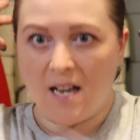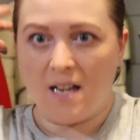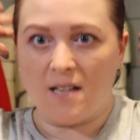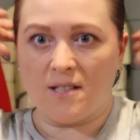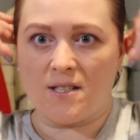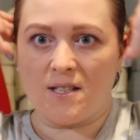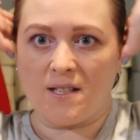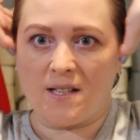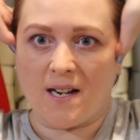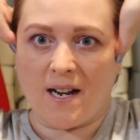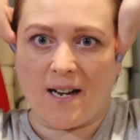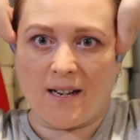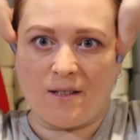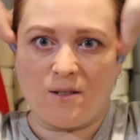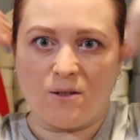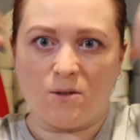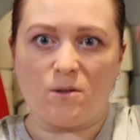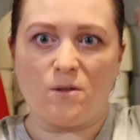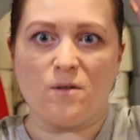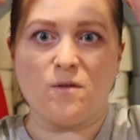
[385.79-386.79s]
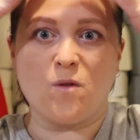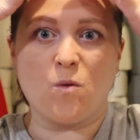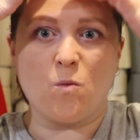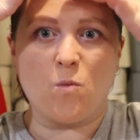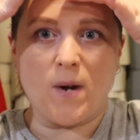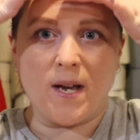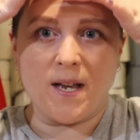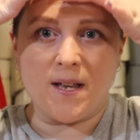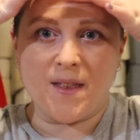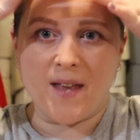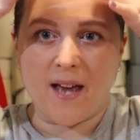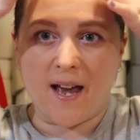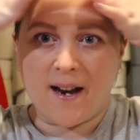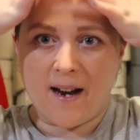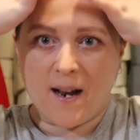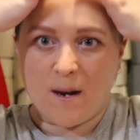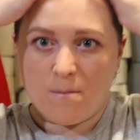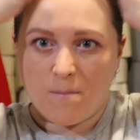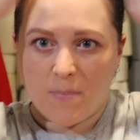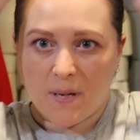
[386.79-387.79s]
so that I can sort of wear that
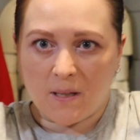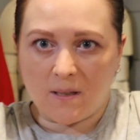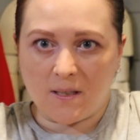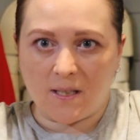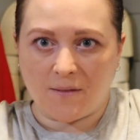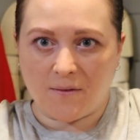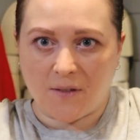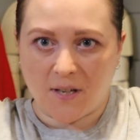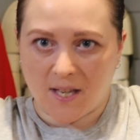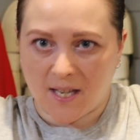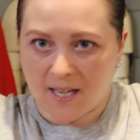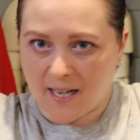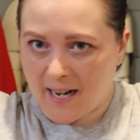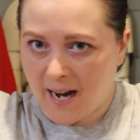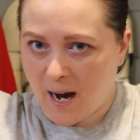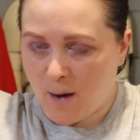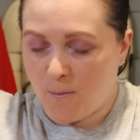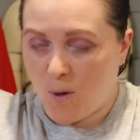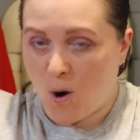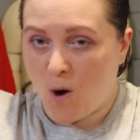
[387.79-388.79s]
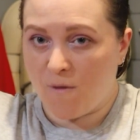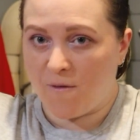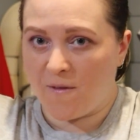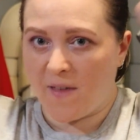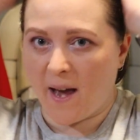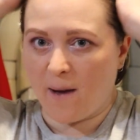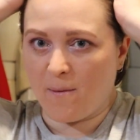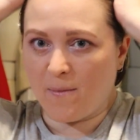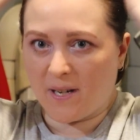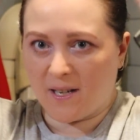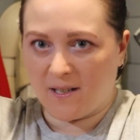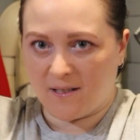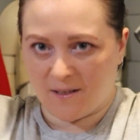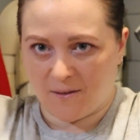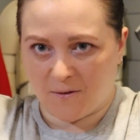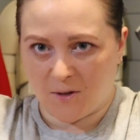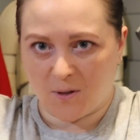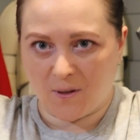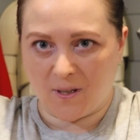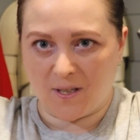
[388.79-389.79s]
and build everything up off that, because
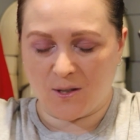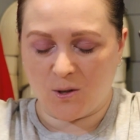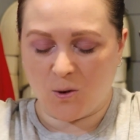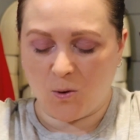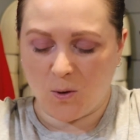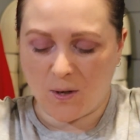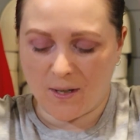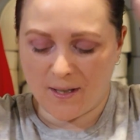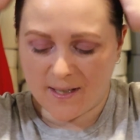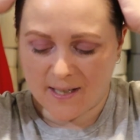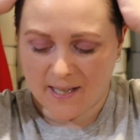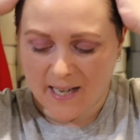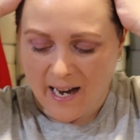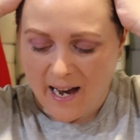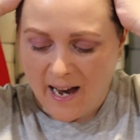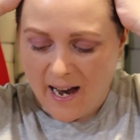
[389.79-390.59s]
I've got all these horns,